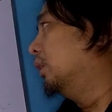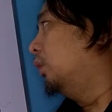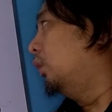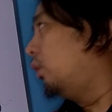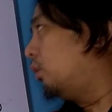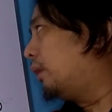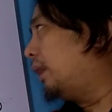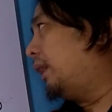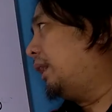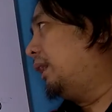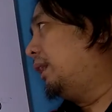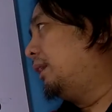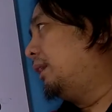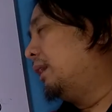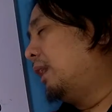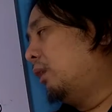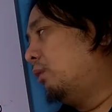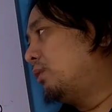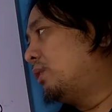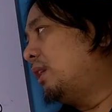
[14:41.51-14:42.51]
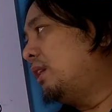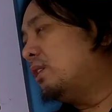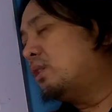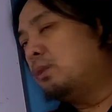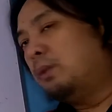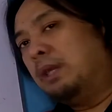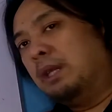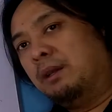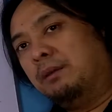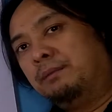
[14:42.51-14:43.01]
Okay, now since
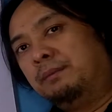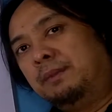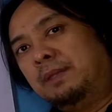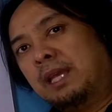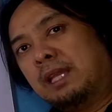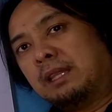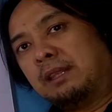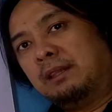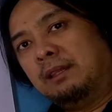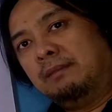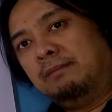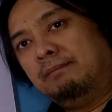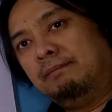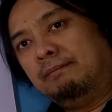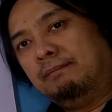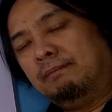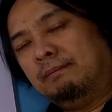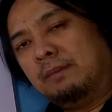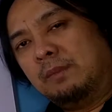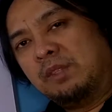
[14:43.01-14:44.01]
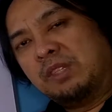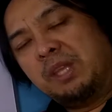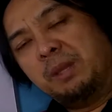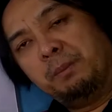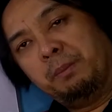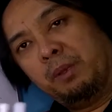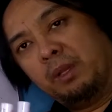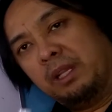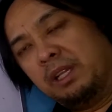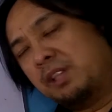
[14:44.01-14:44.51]
we have that
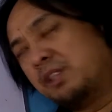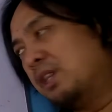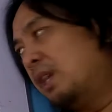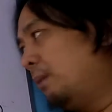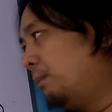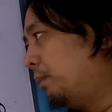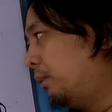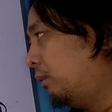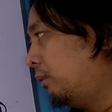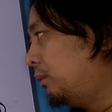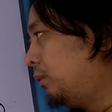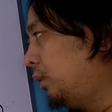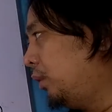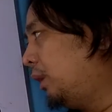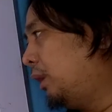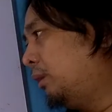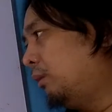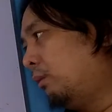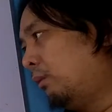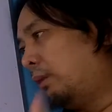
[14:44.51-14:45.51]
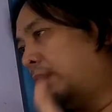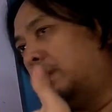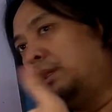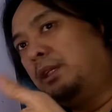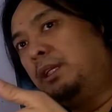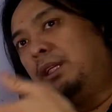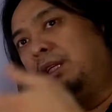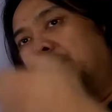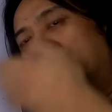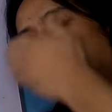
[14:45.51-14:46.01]
simple example, you can
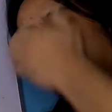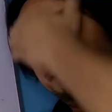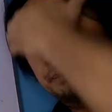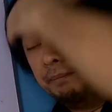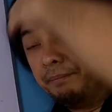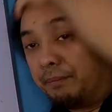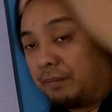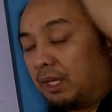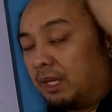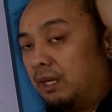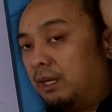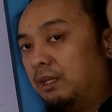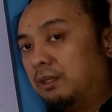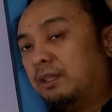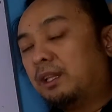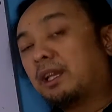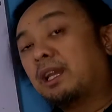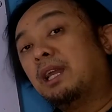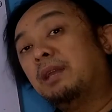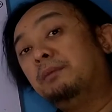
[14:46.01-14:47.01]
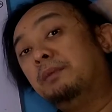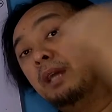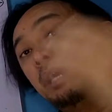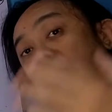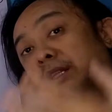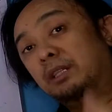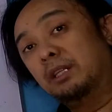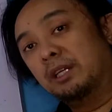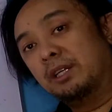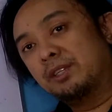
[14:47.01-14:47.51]
already derive the
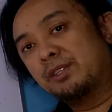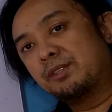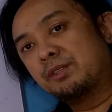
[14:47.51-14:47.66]
others.